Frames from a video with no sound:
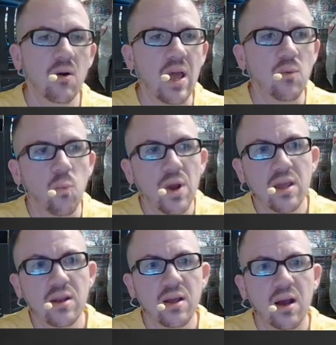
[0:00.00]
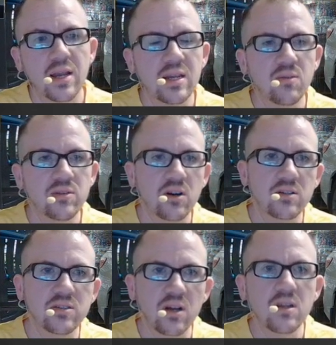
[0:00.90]
And when I started
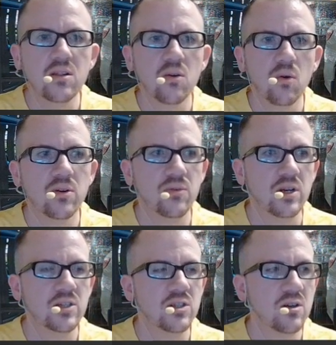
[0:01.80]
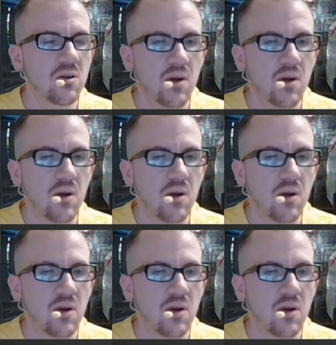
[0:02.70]
studying the golden ratio